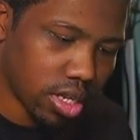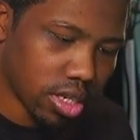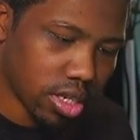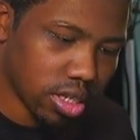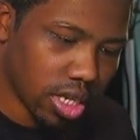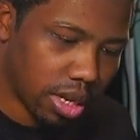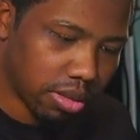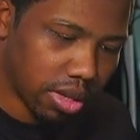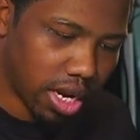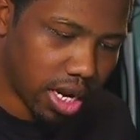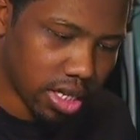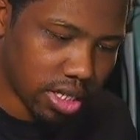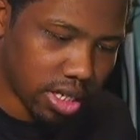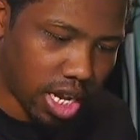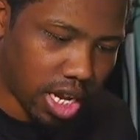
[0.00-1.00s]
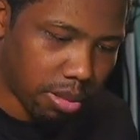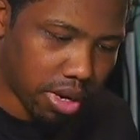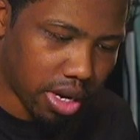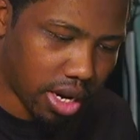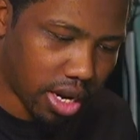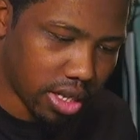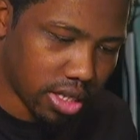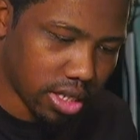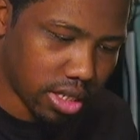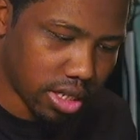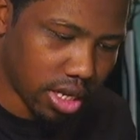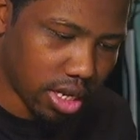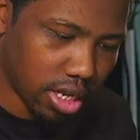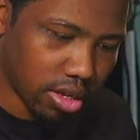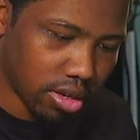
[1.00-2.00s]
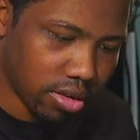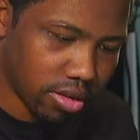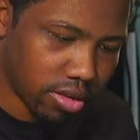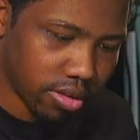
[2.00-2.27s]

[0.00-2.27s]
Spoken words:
Same thing at the top. I got this L.